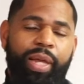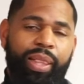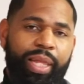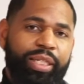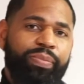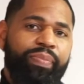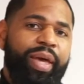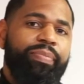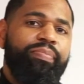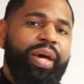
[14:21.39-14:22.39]
Let's
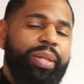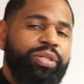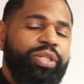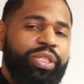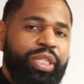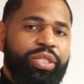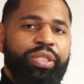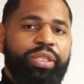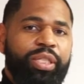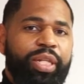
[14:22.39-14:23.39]
make better
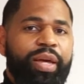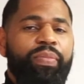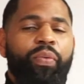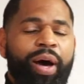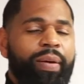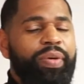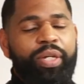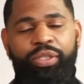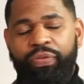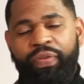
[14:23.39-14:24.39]
decisions today. Why?
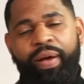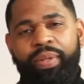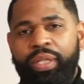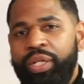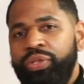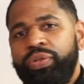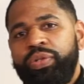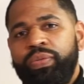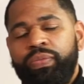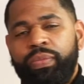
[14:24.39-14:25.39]
Because your family needs you
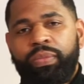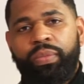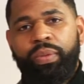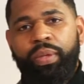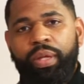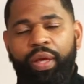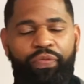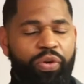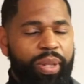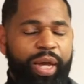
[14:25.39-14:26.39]
to. If
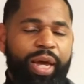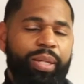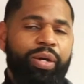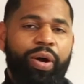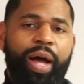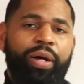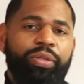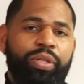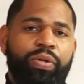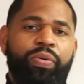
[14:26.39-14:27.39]
you're the head of your
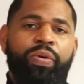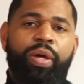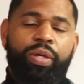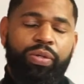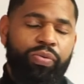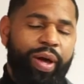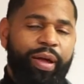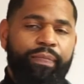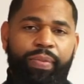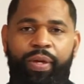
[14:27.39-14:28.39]
household, you
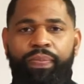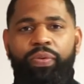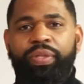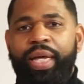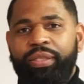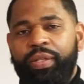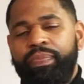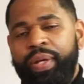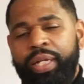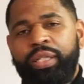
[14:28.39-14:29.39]
have people that's
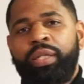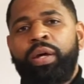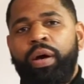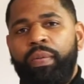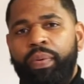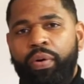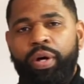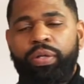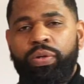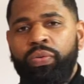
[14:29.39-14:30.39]
dependent
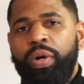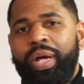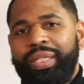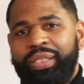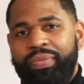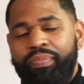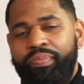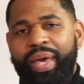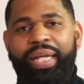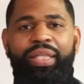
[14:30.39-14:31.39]
upon you to
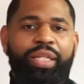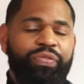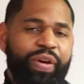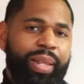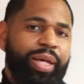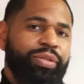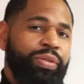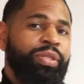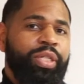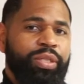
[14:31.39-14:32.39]
make these finance
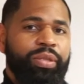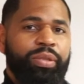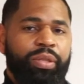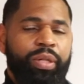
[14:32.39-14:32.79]
decisions.